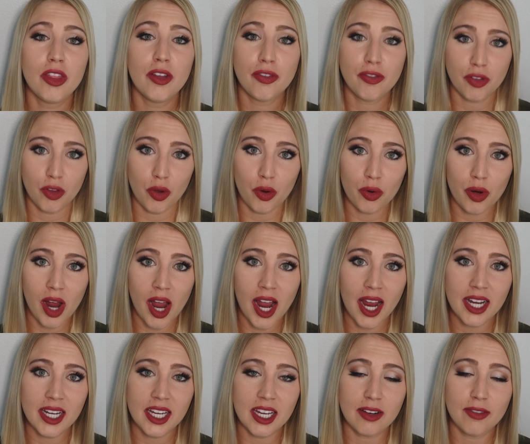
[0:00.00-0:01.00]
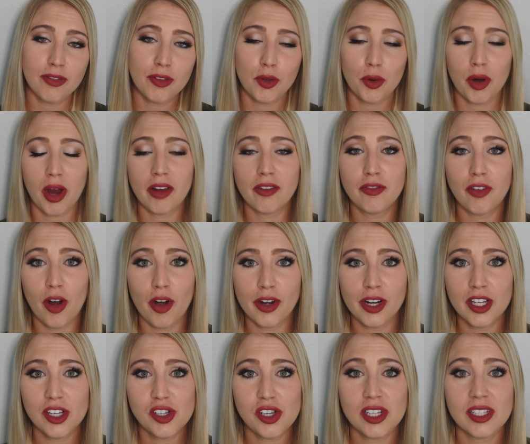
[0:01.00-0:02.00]
The fluoride in fluoride
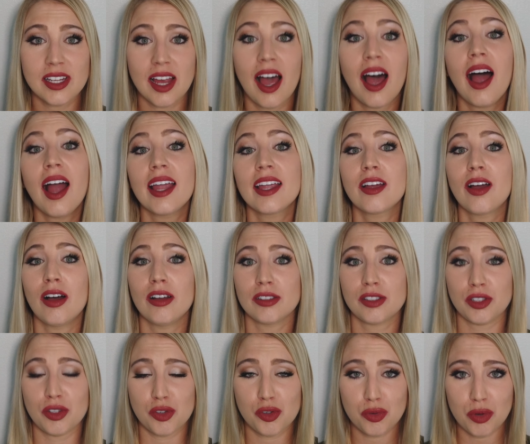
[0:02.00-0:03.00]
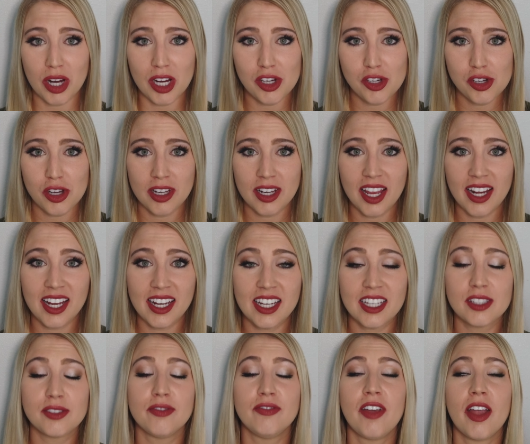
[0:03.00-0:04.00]
varnish is a high concentration and it
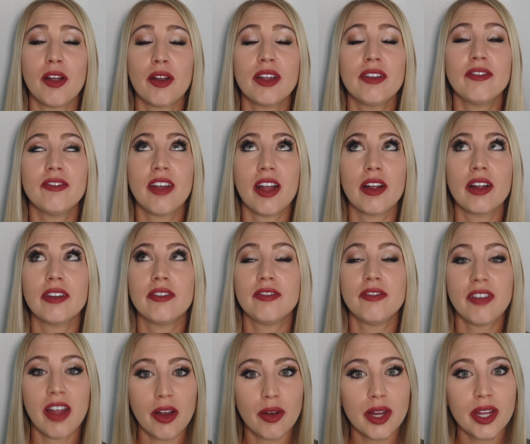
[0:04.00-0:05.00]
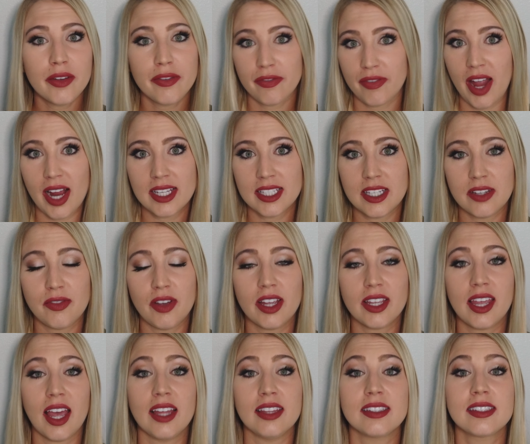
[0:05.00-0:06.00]
is very, very, very effective
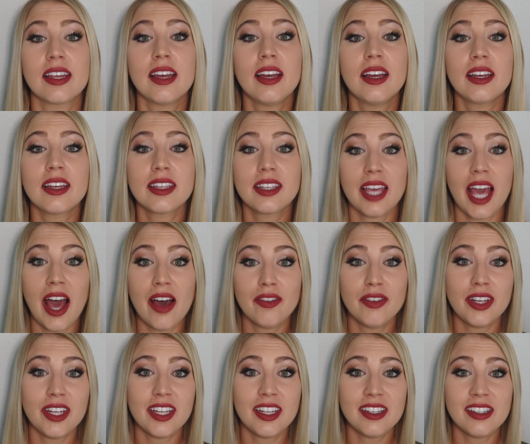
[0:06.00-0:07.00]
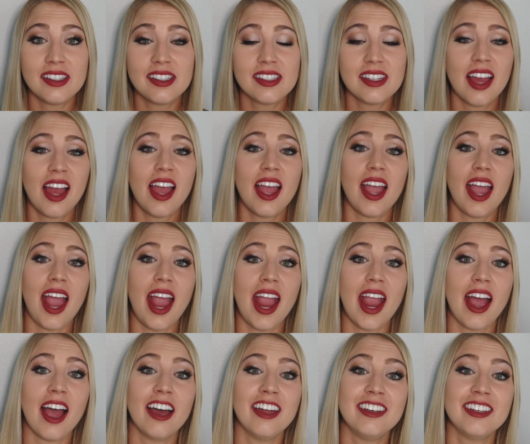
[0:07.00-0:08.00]
against cavities
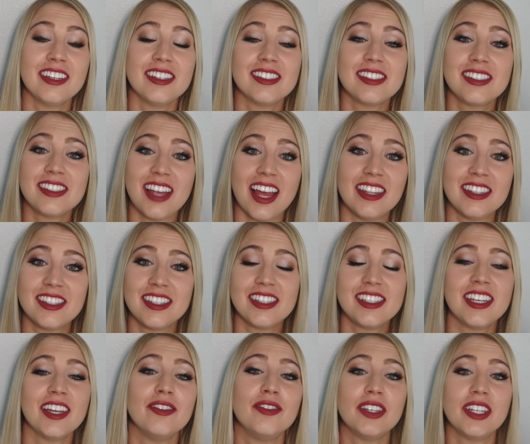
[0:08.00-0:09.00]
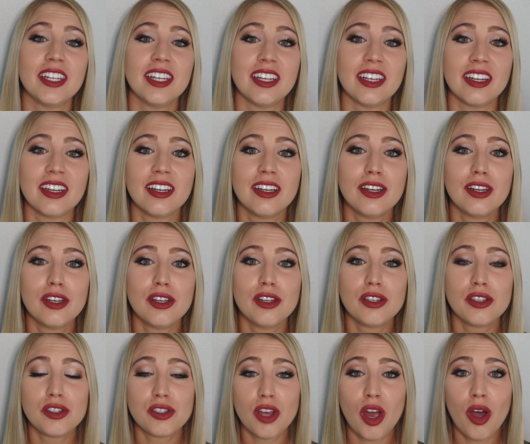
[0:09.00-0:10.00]
and sensitivity.
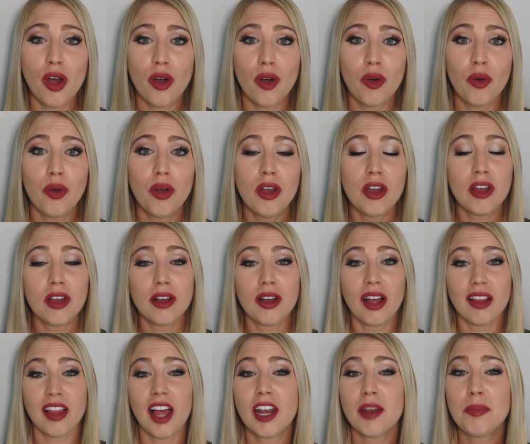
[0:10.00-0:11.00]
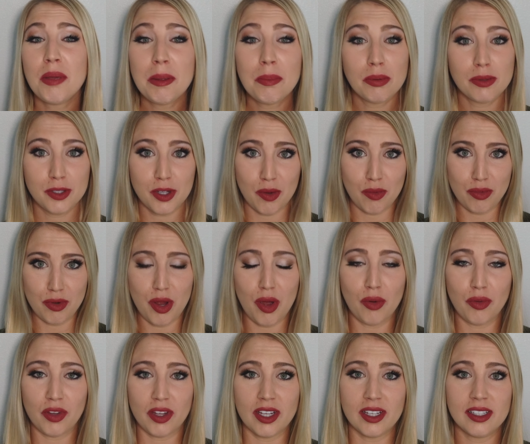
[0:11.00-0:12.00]
So a lot of people don't
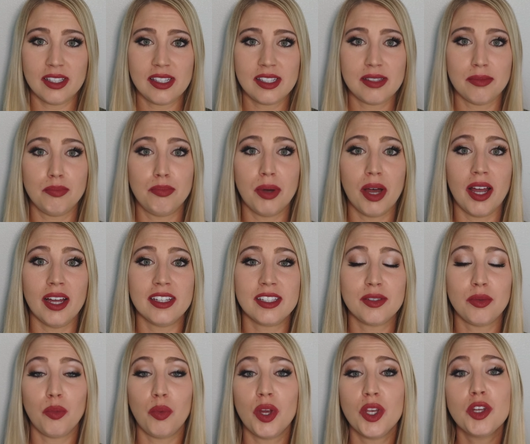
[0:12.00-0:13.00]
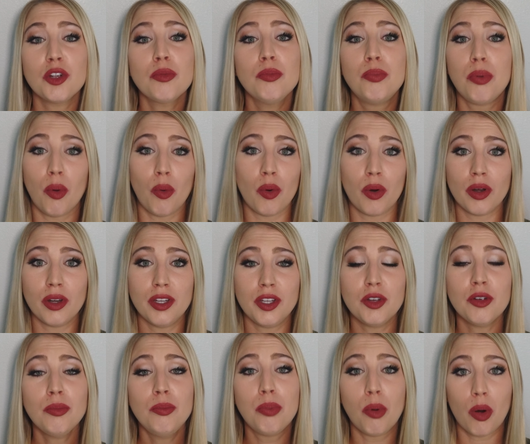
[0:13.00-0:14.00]
know this, but when you're born,
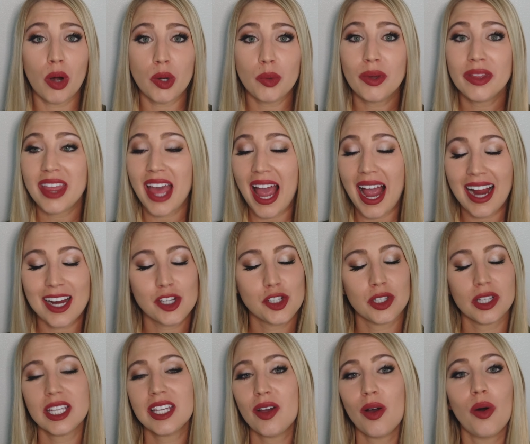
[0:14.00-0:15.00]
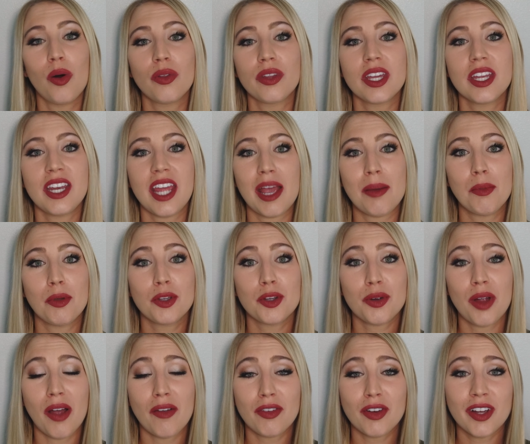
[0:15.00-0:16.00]
you're born with actually all the enamel
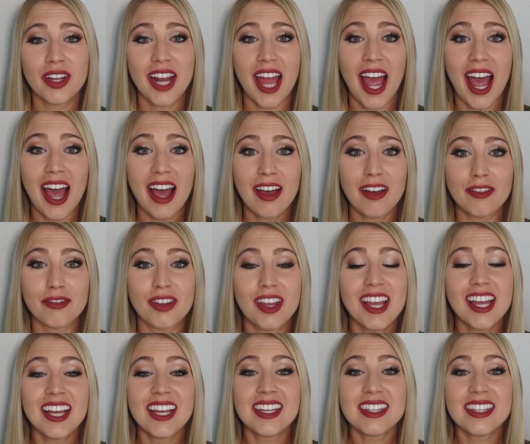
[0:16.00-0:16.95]
you're ever gonna have.